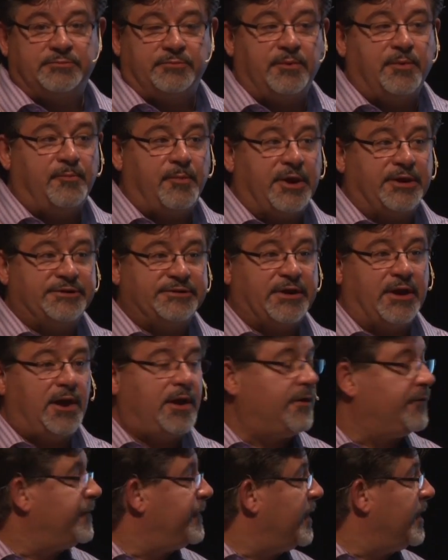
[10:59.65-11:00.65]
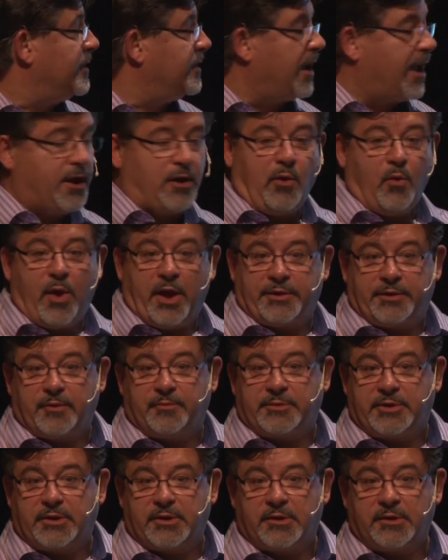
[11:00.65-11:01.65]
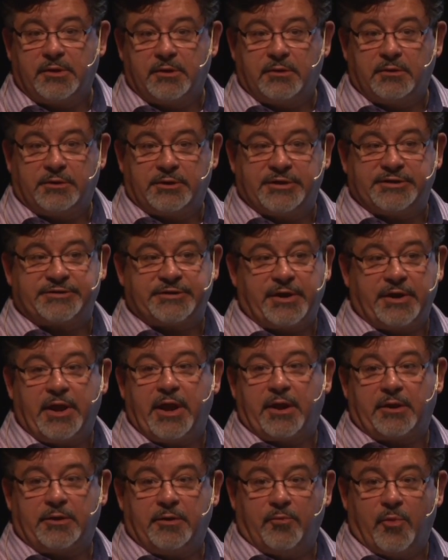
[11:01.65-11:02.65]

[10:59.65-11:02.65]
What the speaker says: myself, and I don't want them to disconnect